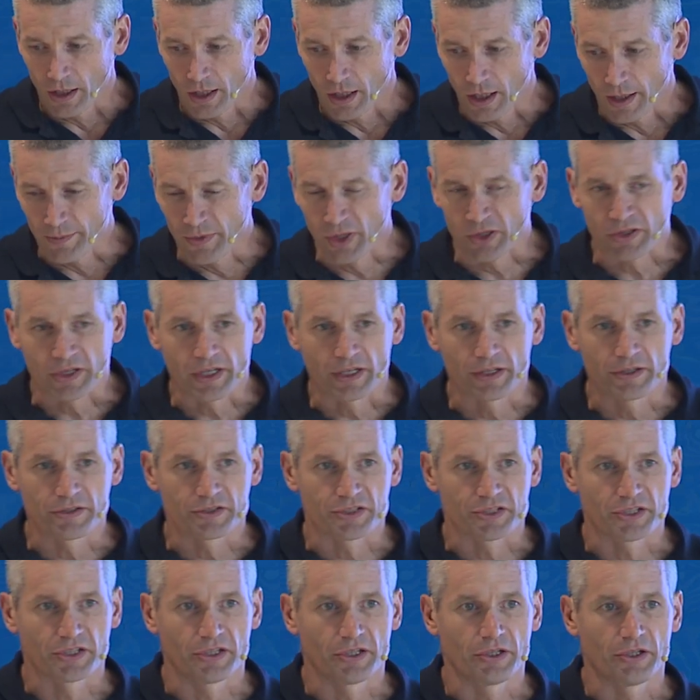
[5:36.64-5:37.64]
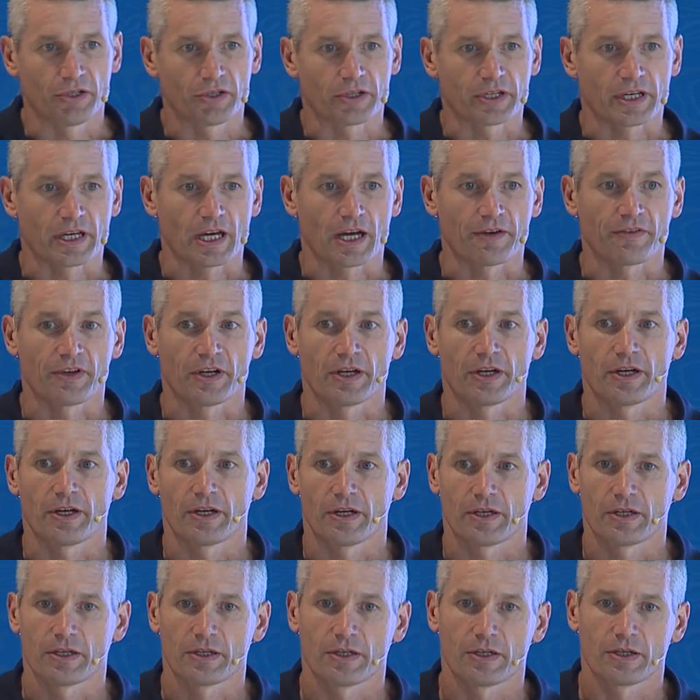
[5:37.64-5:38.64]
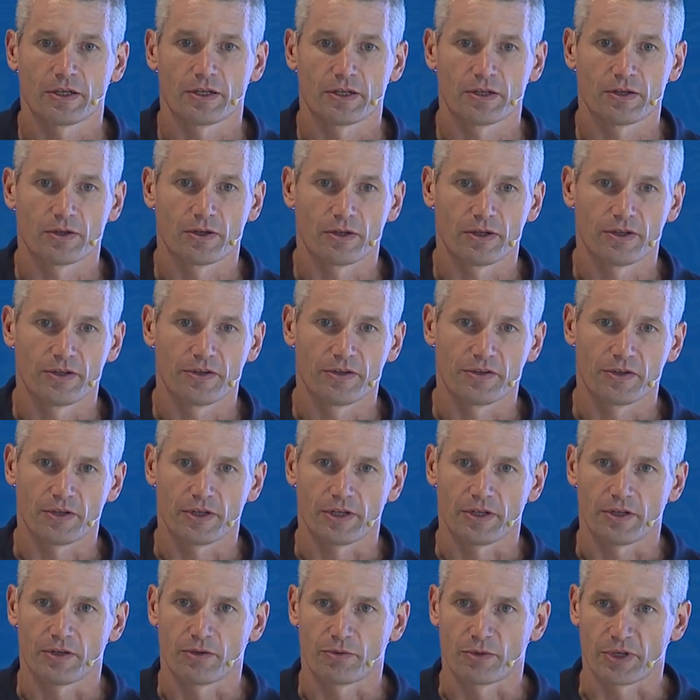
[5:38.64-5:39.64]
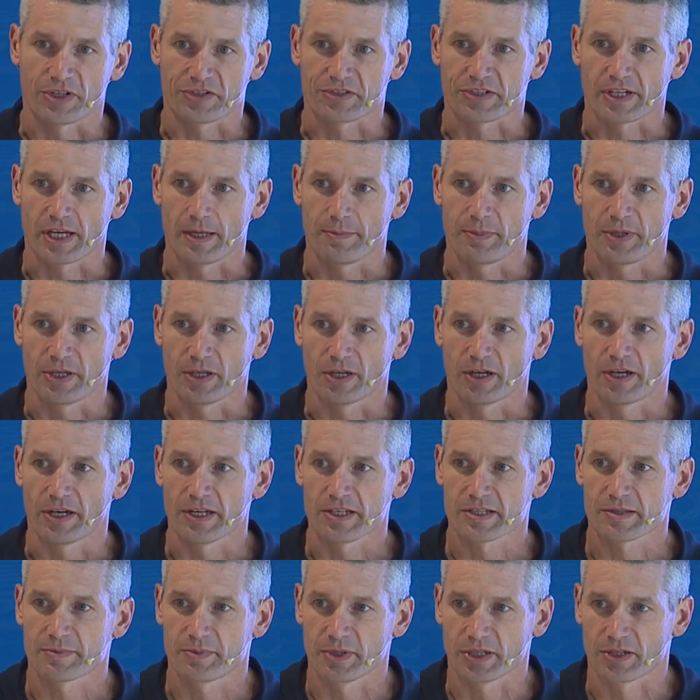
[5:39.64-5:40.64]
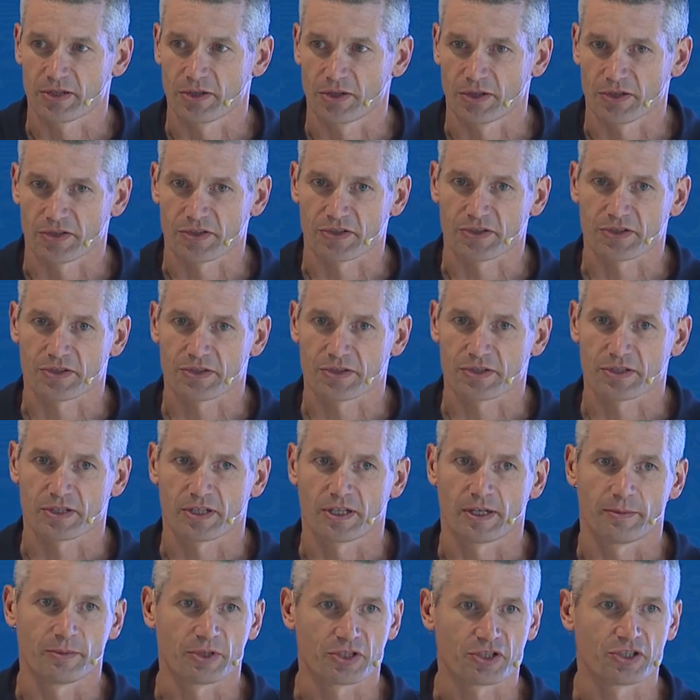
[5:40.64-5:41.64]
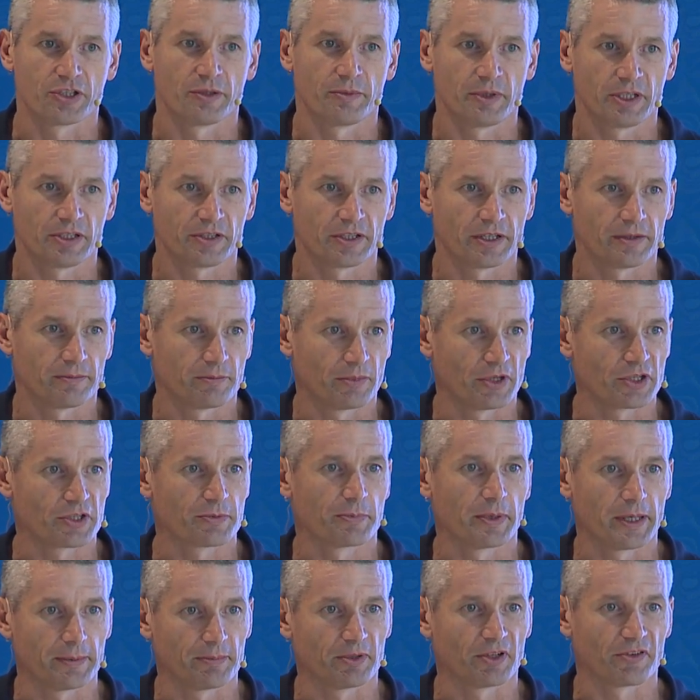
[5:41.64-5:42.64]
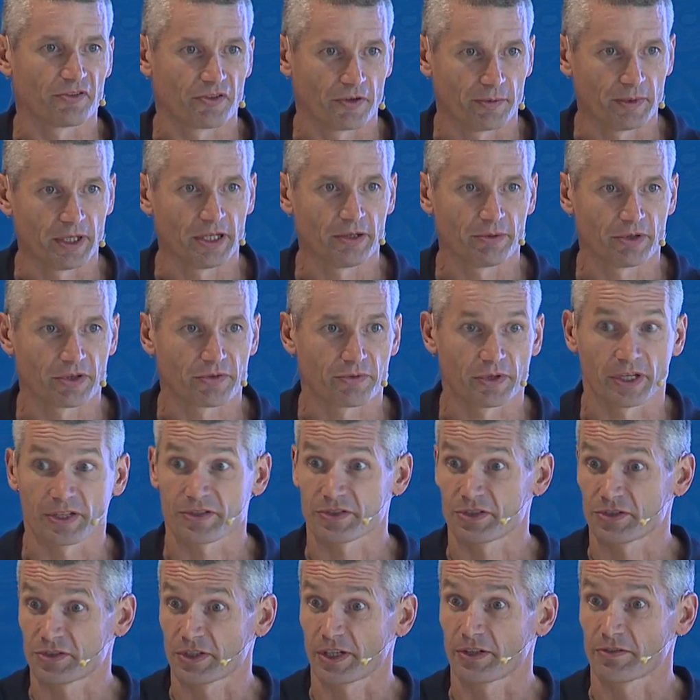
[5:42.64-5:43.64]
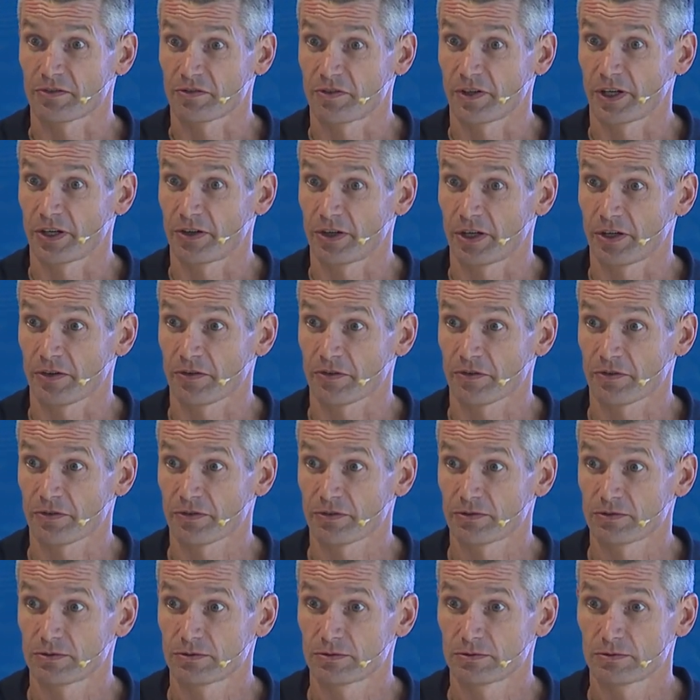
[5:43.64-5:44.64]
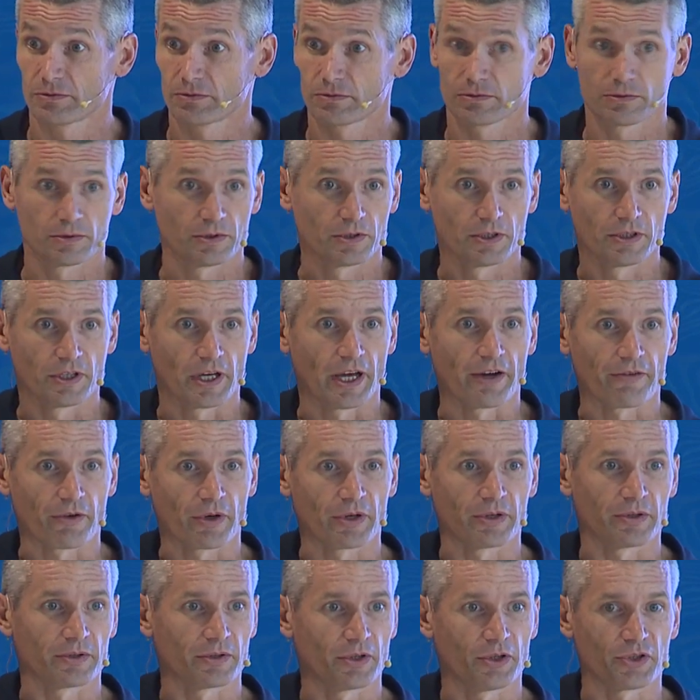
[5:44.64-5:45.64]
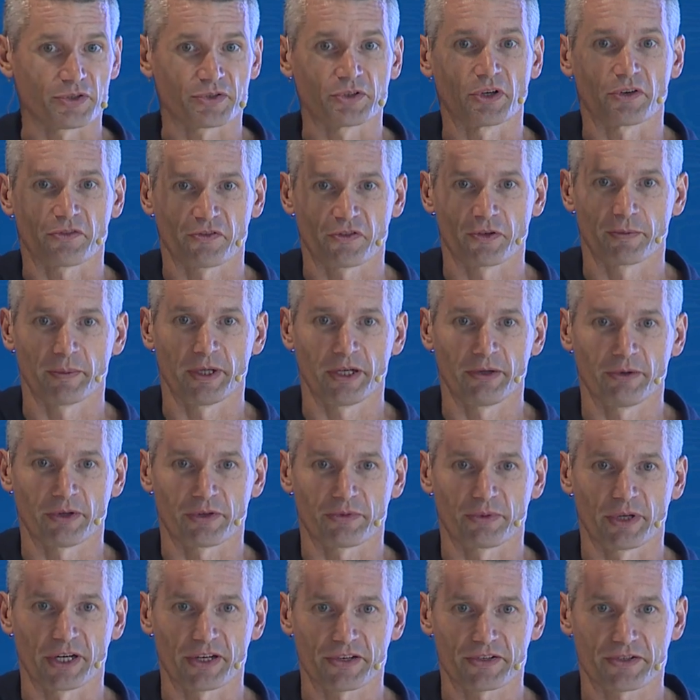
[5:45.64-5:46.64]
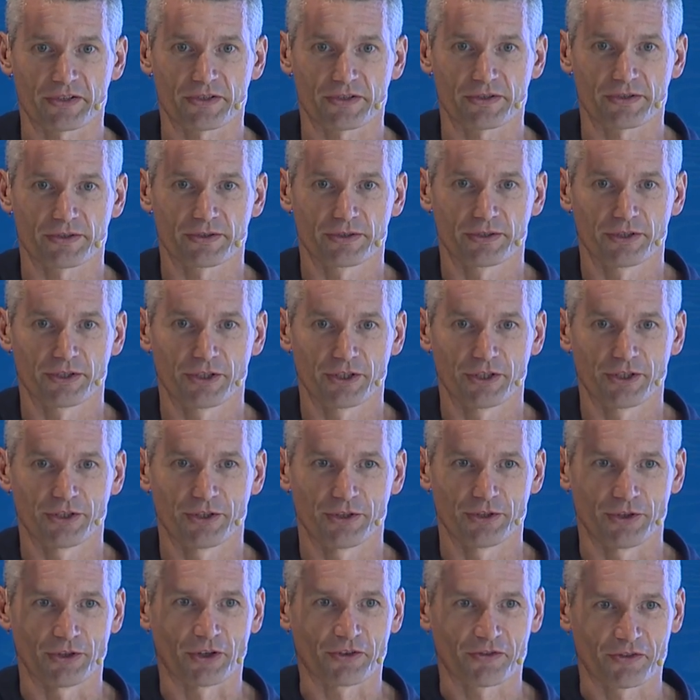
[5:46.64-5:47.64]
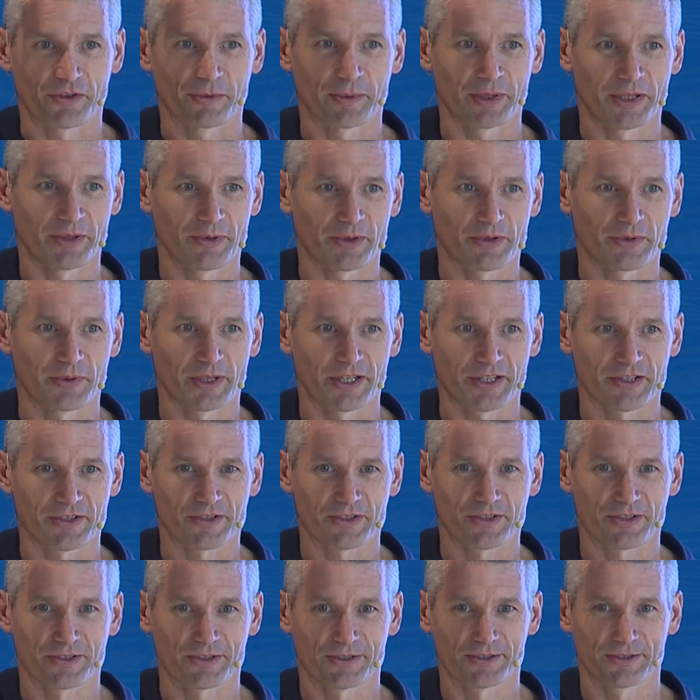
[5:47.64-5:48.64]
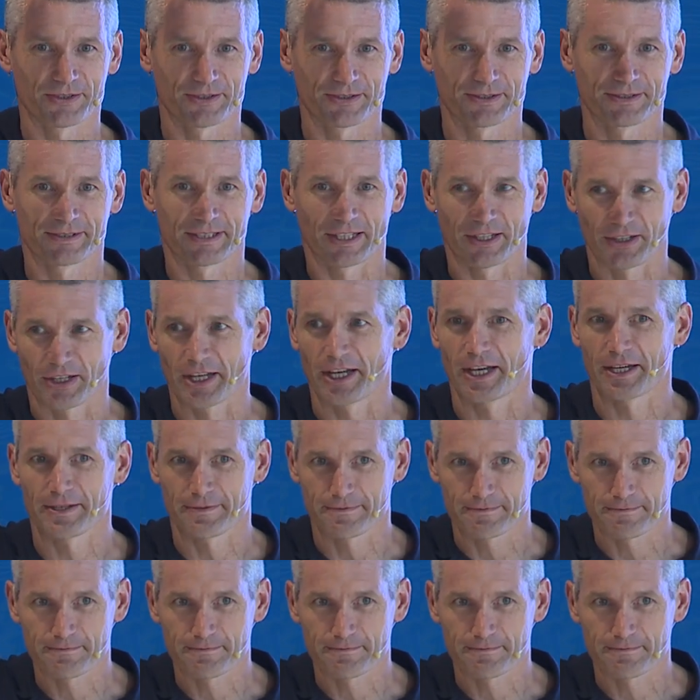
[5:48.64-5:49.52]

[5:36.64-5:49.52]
I'm not going to cover REST APIs because I'm assuming that most people are familiar with REST. Is that fair enough? Everyone who's not familiar with REST? Not familiar with REST? Okay.